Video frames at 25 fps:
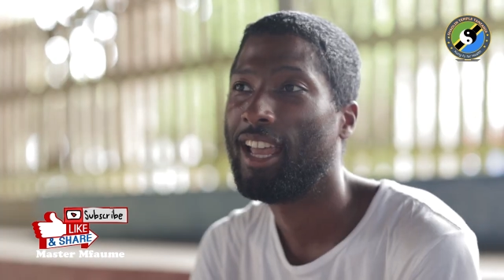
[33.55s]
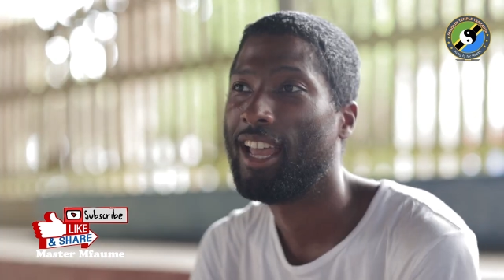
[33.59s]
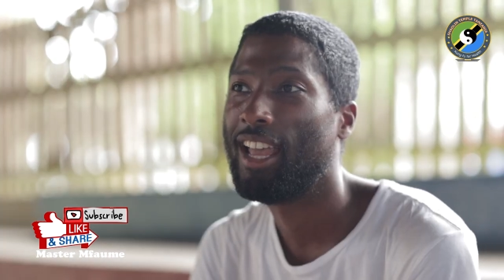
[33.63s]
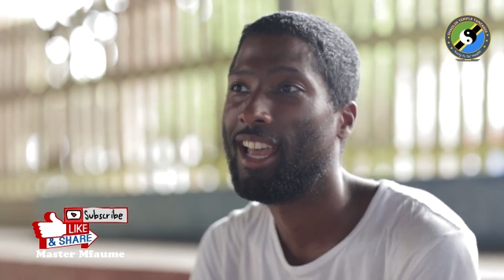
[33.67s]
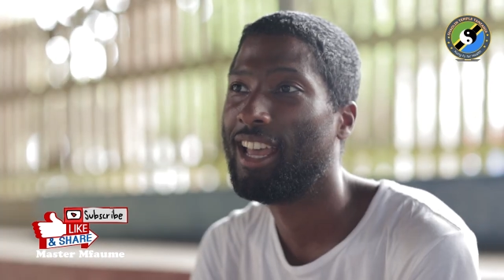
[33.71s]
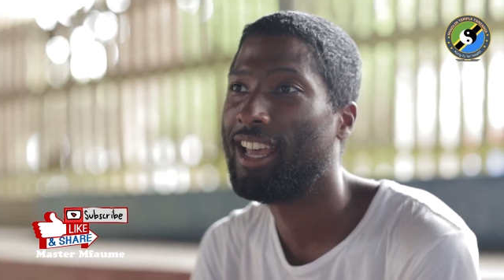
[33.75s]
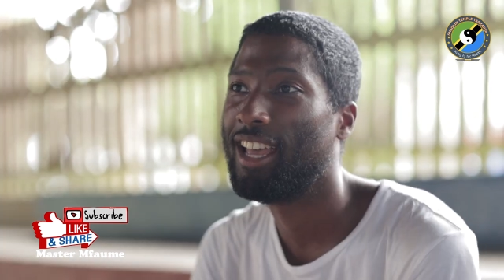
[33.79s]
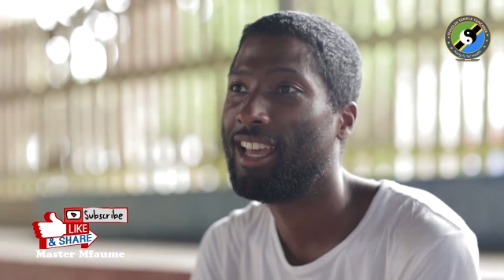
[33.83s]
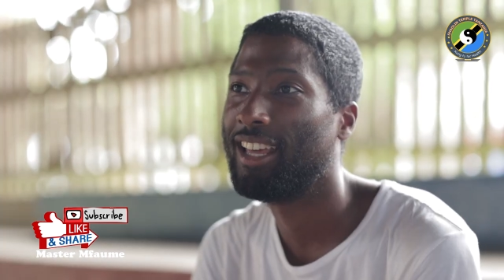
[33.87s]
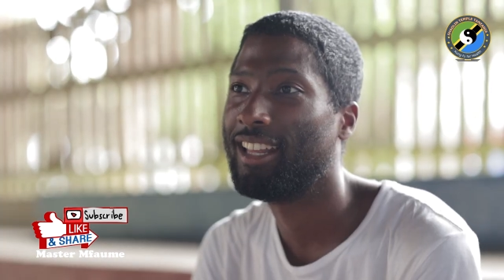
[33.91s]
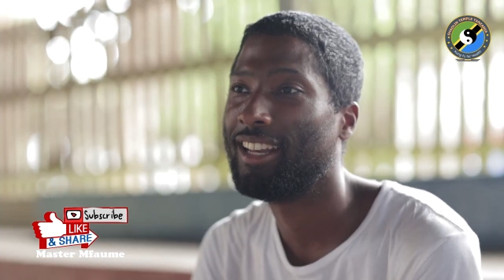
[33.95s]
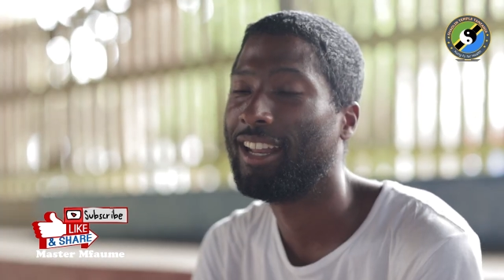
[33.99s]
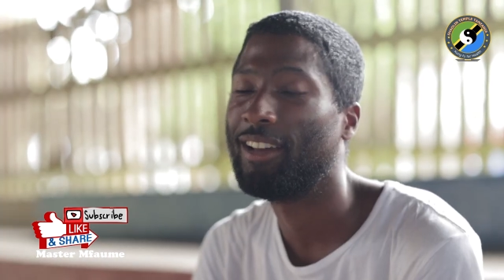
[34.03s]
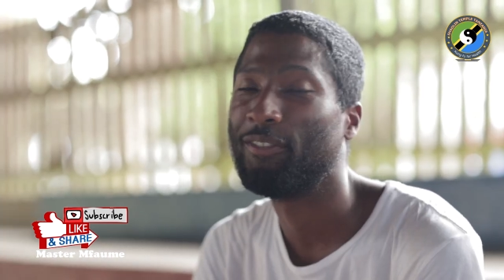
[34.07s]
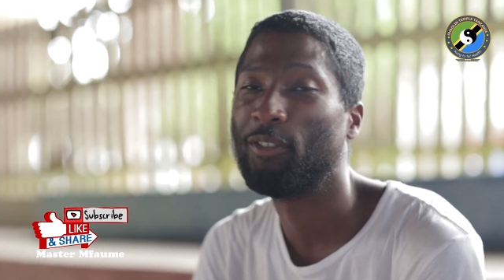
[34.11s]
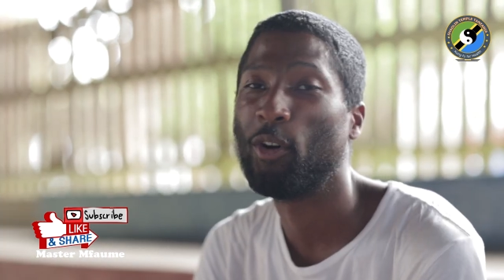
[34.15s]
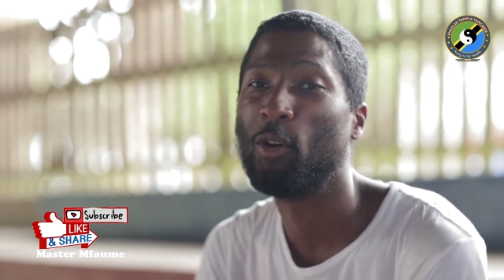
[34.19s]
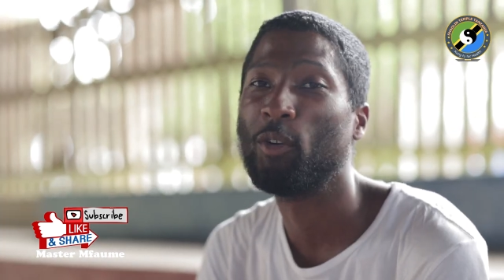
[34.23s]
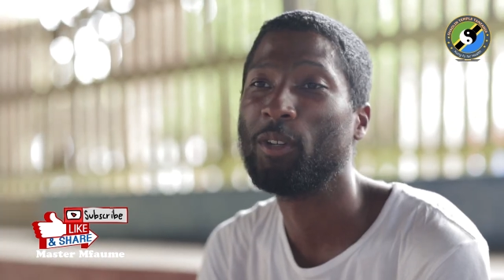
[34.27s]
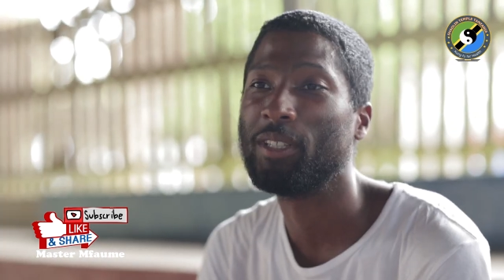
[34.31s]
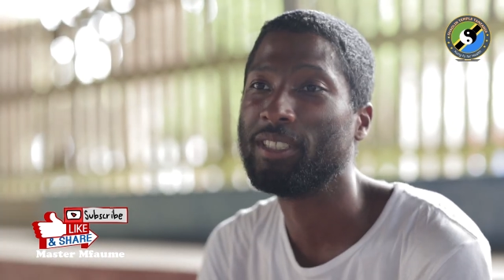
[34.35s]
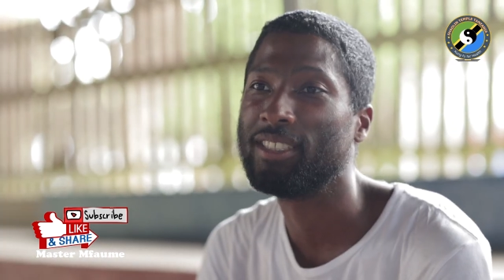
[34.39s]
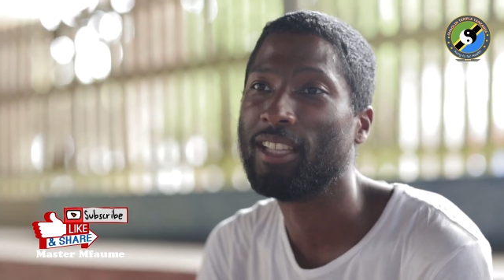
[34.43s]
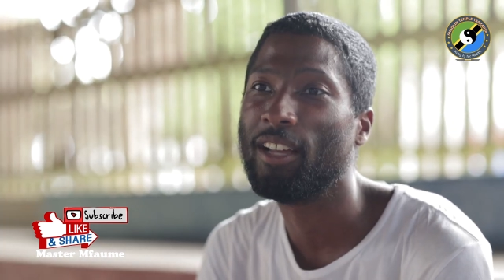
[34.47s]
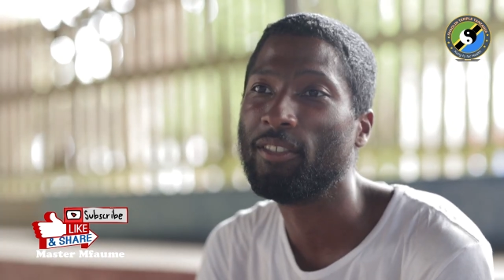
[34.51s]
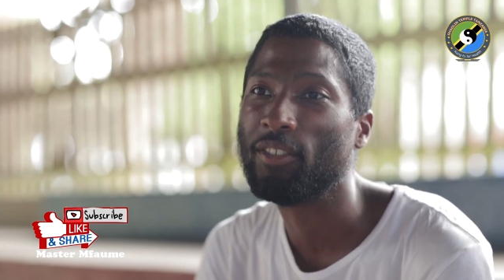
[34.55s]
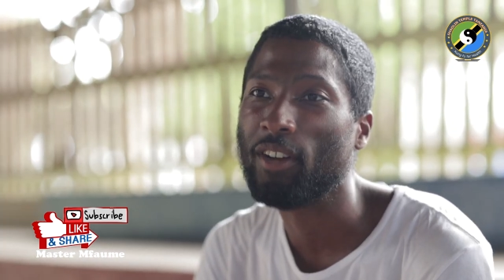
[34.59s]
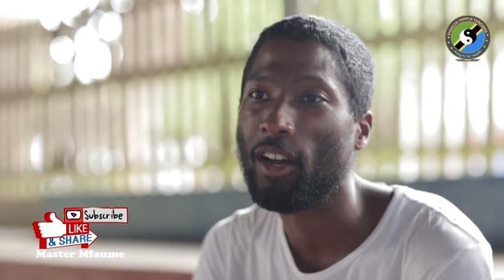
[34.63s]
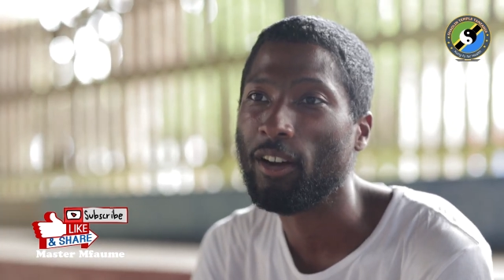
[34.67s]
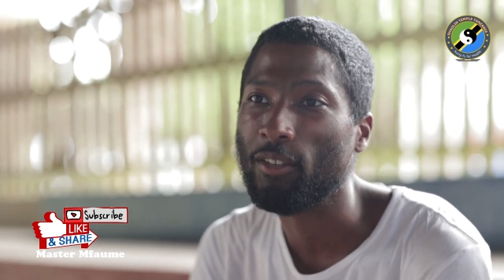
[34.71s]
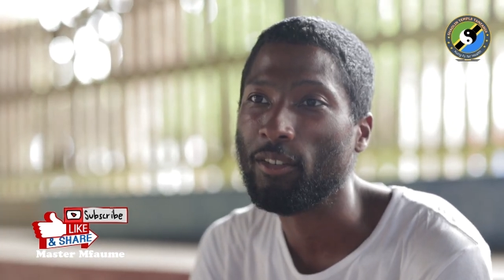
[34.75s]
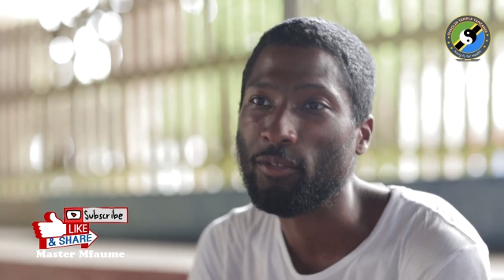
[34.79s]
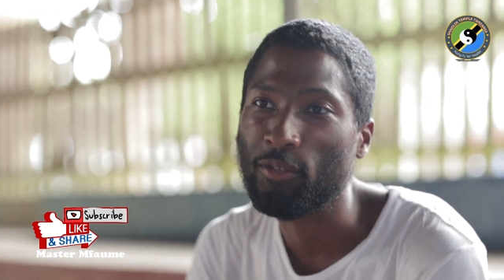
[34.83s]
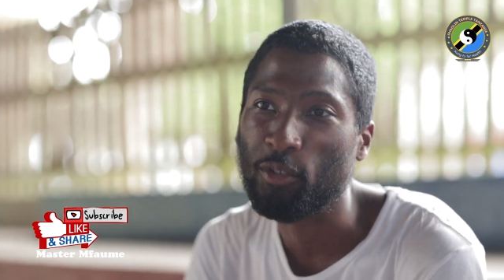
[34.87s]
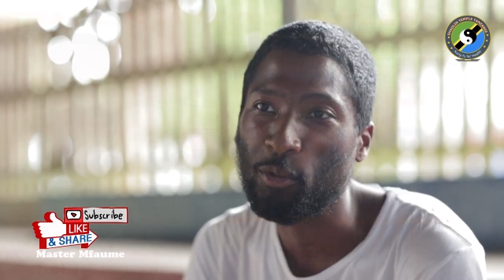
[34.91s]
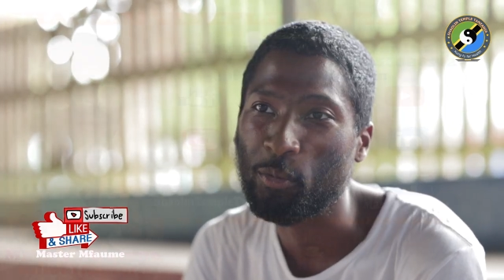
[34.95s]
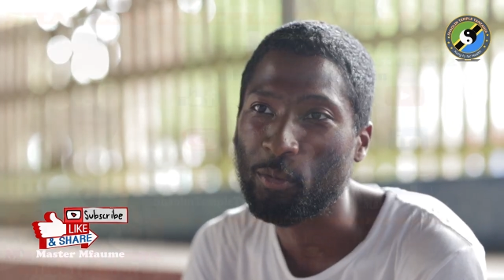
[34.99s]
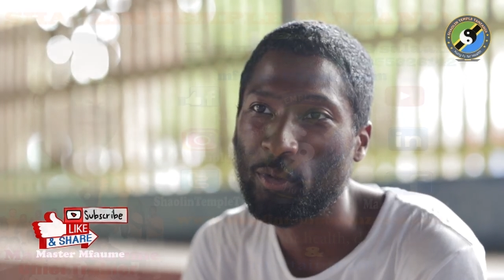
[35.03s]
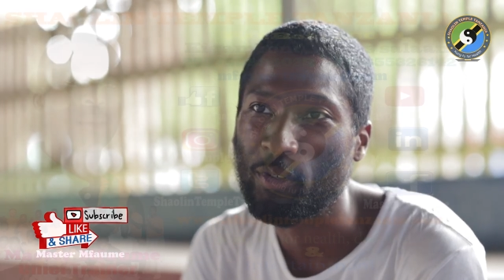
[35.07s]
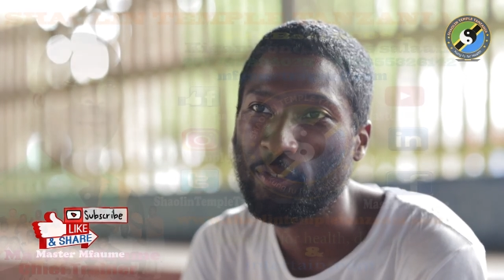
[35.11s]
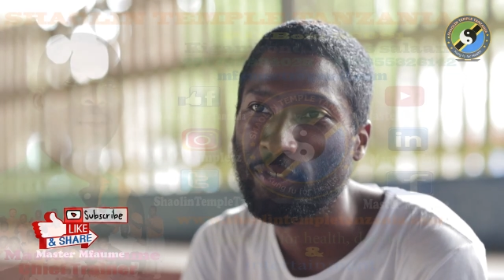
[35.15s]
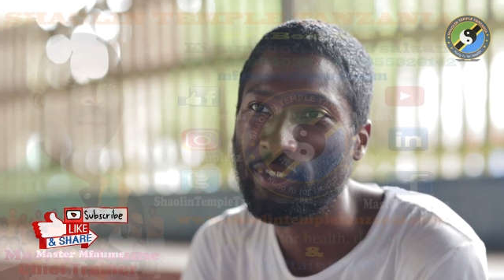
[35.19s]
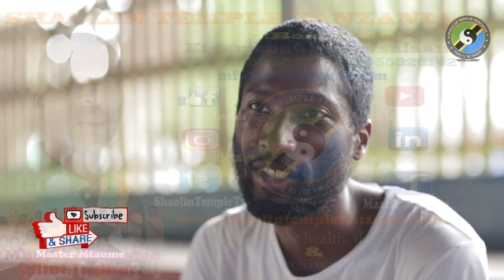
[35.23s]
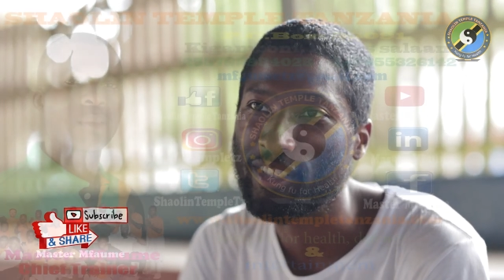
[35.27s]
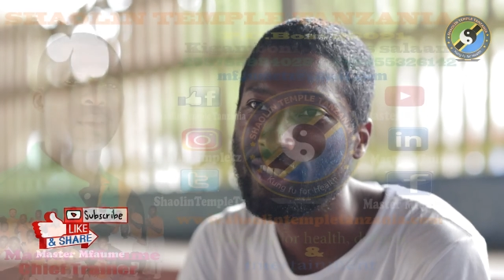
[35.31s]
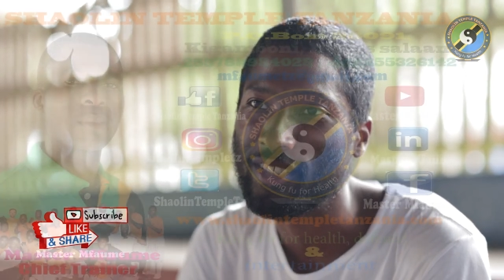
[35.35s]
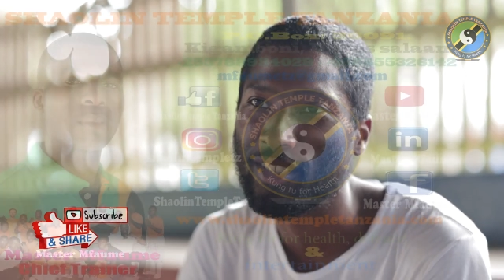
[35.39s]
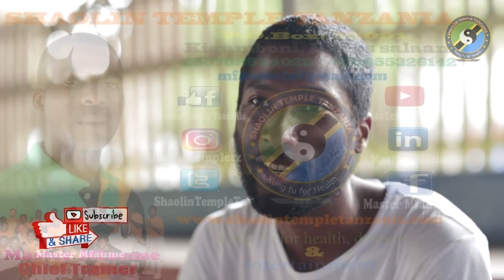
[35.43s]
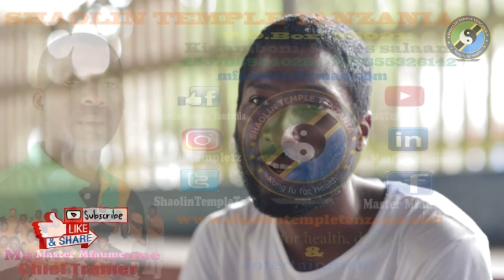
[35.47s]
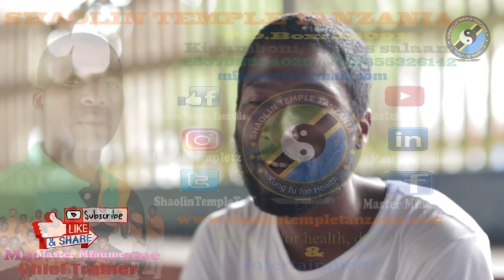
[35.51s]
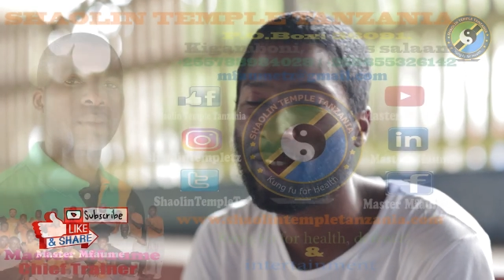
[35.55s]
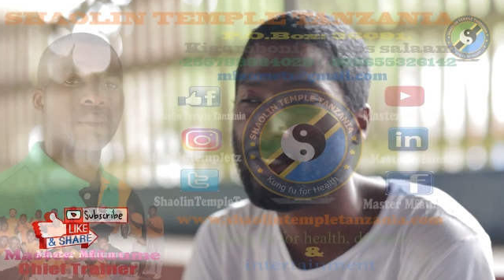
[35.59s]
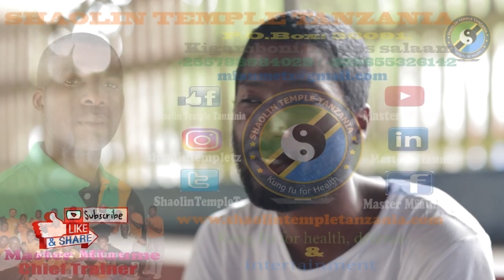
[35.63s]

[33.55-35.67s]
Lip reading: and I've always loved Kung Fu movies, so